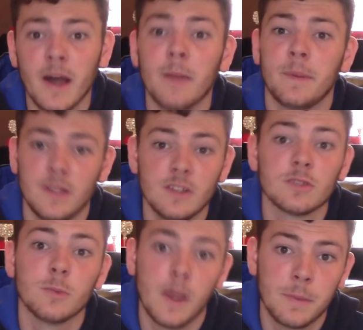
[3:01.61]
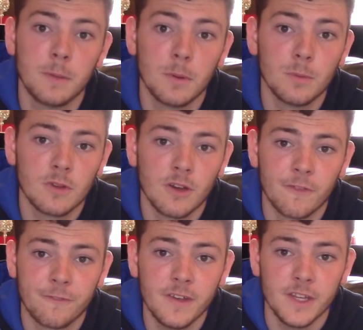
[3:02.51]
opinions of where people are gonna
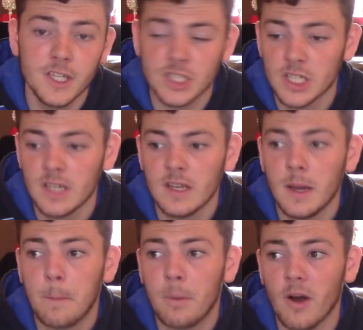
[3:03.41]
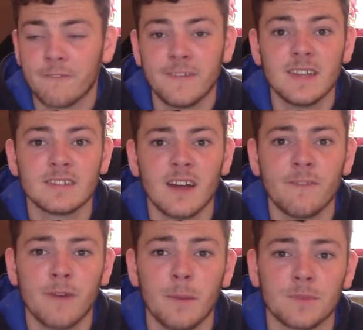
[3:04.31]
finish, but I think
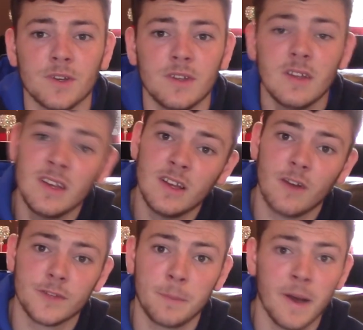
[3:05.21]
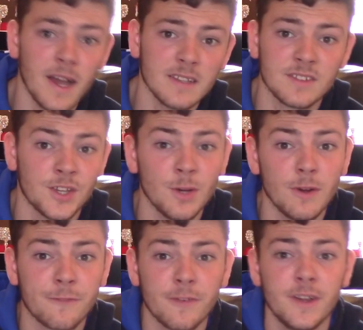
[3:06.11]
Southampton, over the past 2
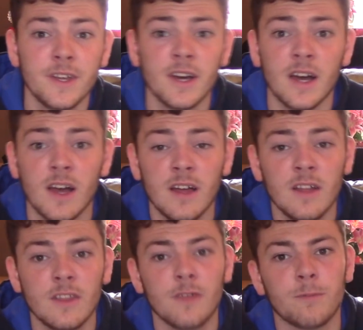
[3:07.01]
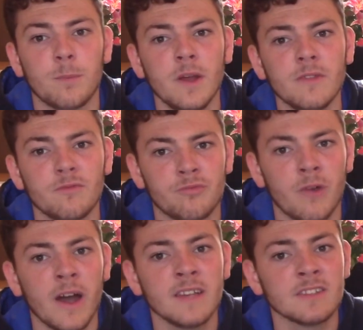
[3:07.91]
or 3 years, they've went
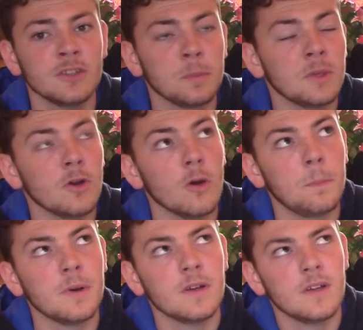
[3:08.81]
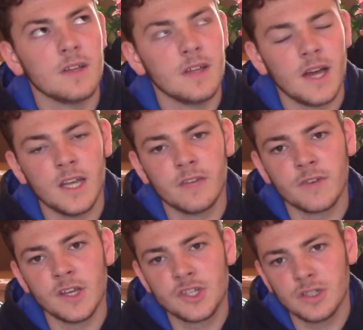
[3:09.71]
rising up and up, and
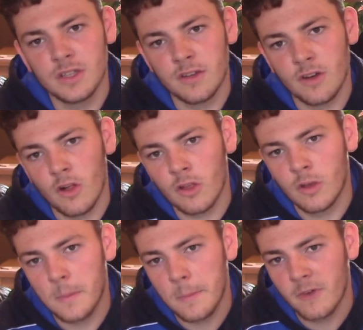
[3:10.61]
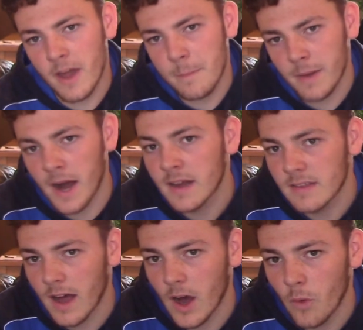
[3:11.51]
eventually they're all coming right back
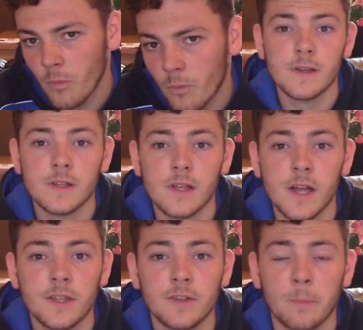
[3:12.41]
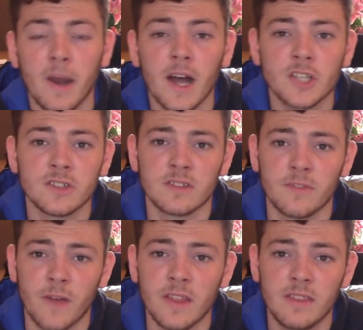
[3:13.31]
down. And the departures
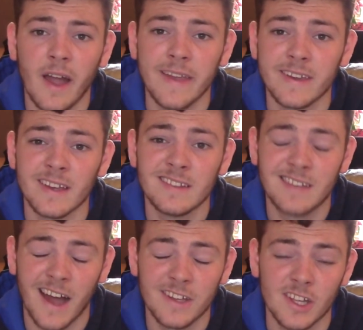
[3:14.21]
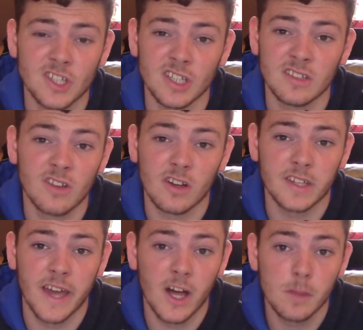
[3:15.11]
of Van Dijk and Tadic is not
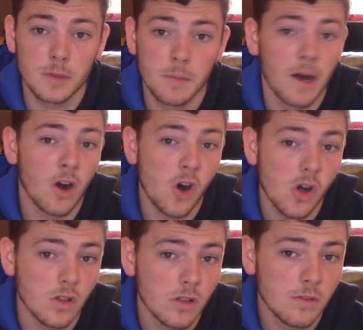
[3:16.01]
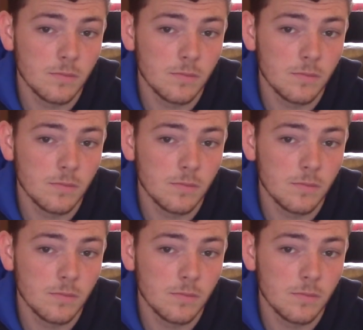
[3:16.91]
going to help them at all.